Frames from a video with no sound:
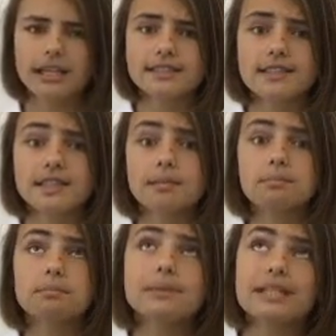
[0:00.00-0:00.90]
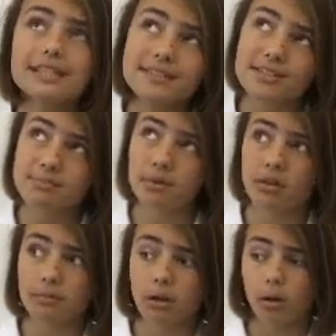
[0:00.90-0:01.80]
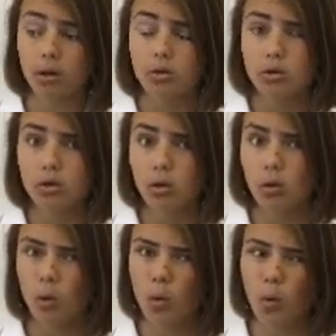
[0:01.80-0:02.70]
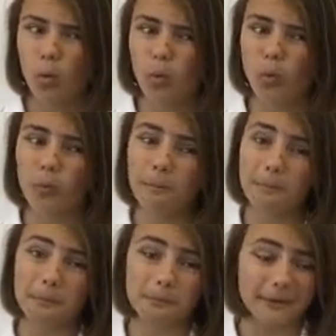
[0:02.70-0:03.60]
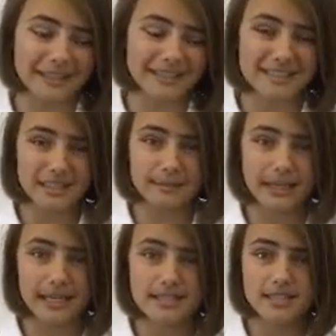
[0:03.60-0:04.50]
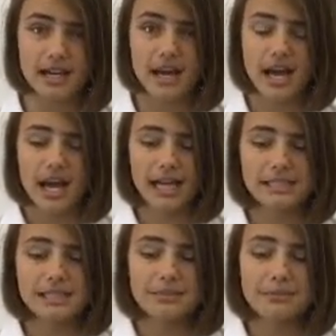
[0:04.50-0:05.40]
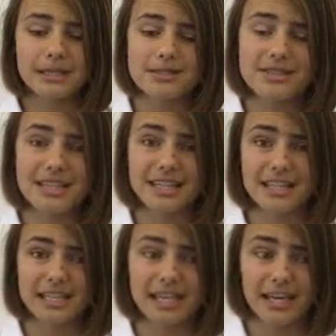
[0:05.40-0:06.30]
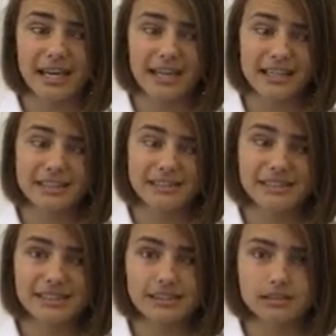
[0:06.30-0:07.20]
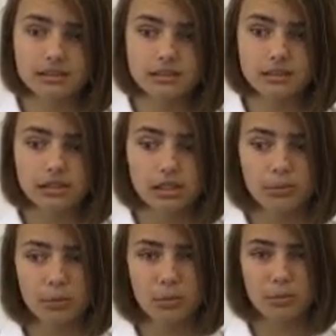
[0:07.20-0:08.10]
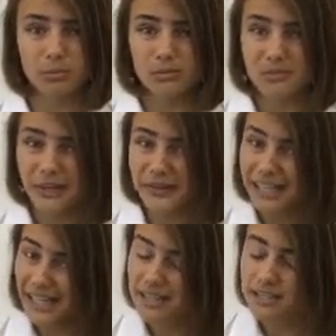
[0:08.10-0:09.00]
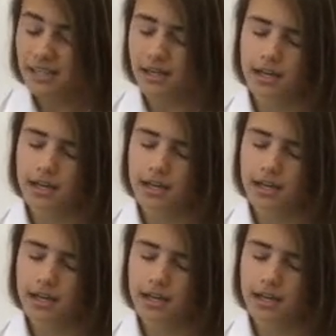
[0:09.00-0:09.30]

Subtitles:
I didn't mean to spill the milk or break a dinner plate. I didn't mean to kick the cat, come home very late.